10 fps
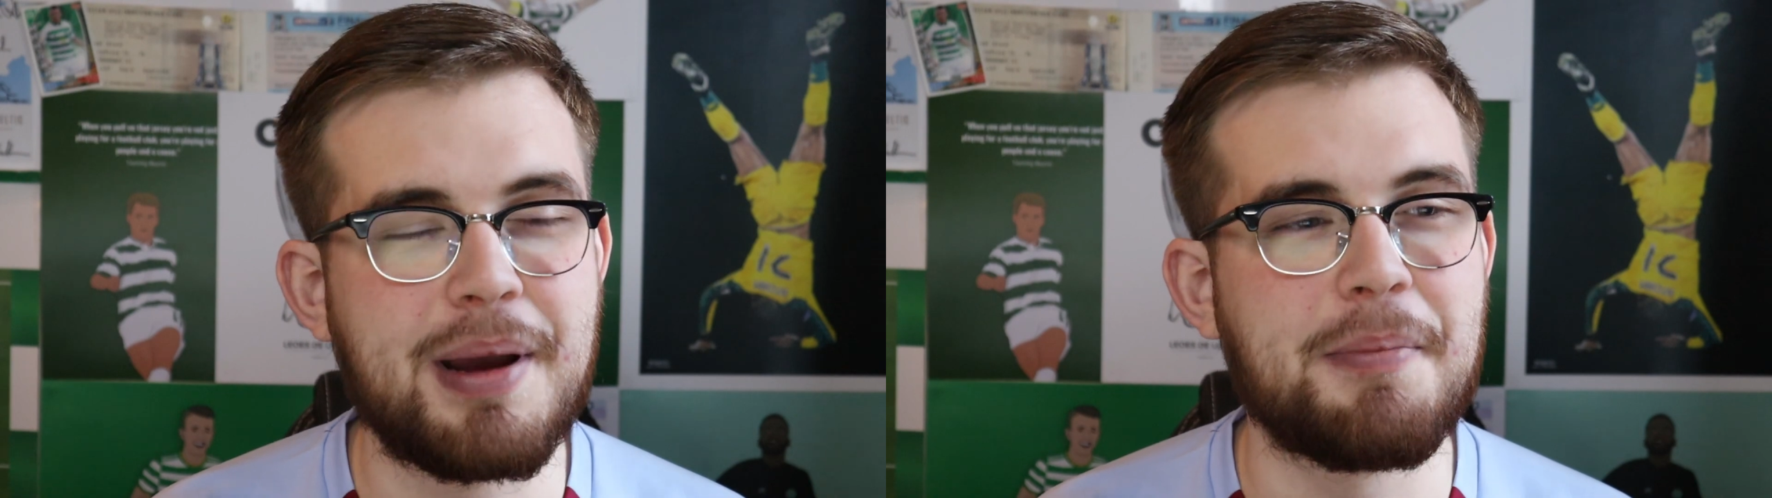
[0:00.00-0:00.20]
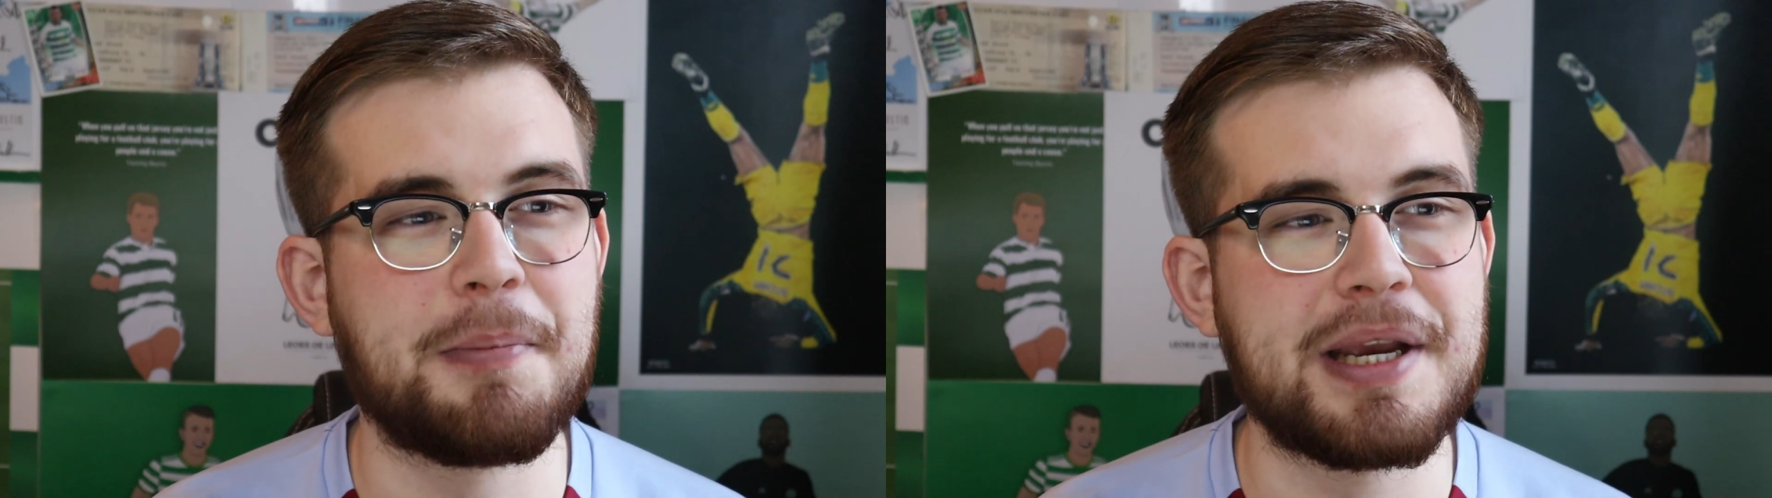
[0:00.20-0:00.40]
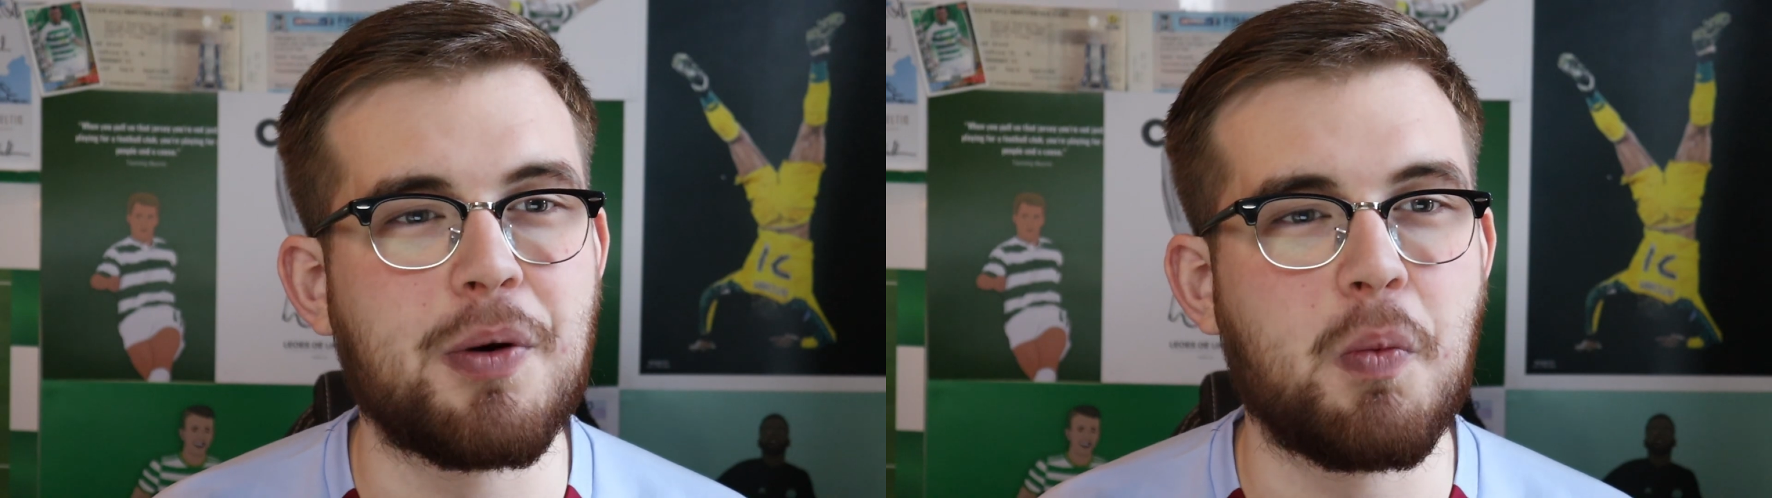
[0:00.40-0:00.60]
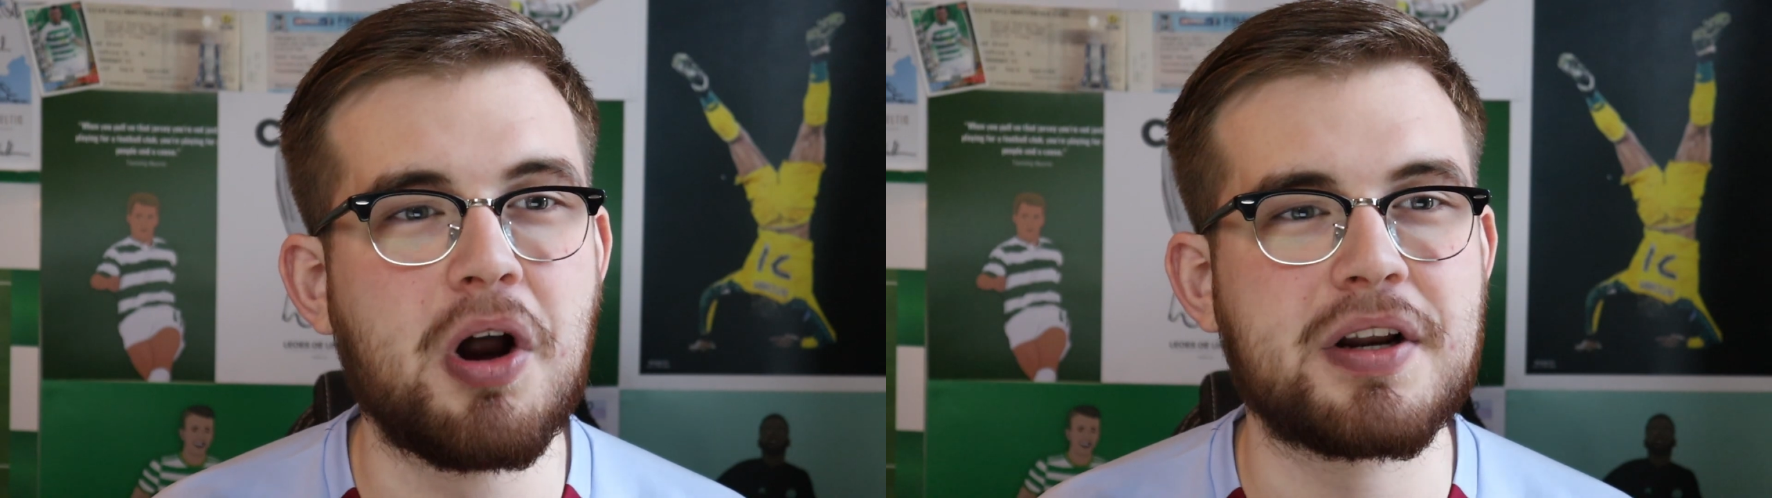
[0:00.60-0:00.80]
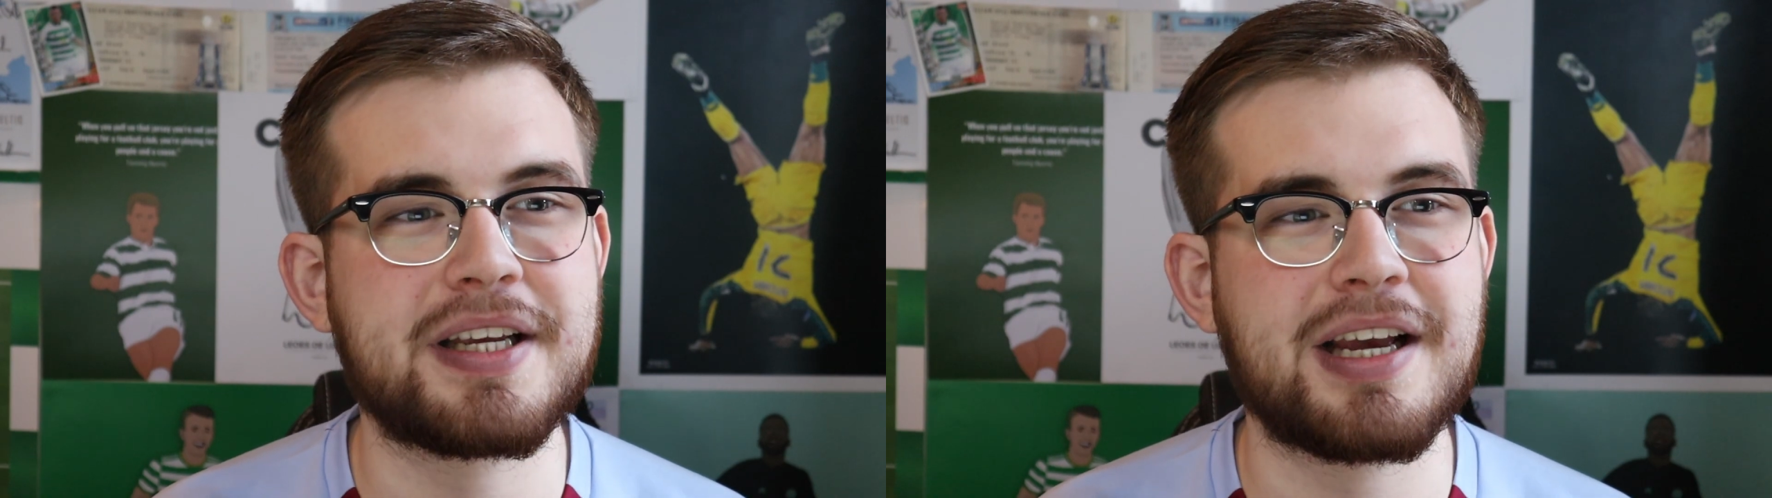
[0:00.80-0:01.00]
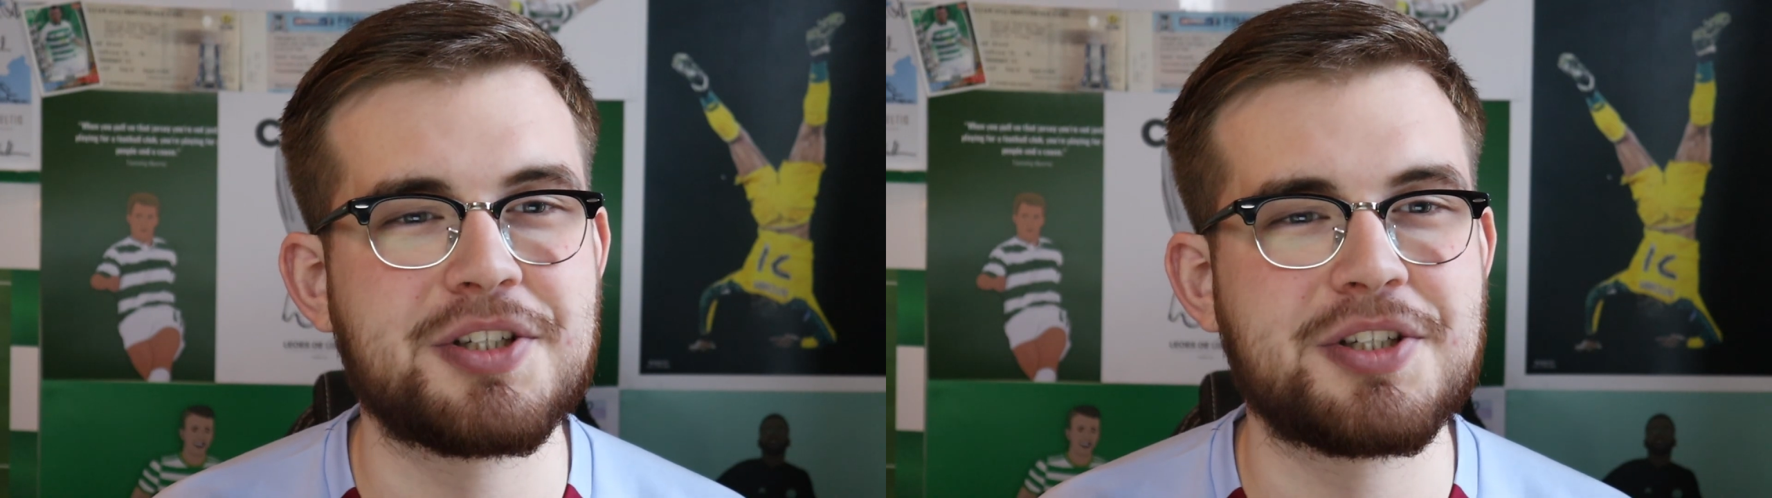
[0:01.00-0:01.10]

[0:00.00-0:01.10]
remember being at work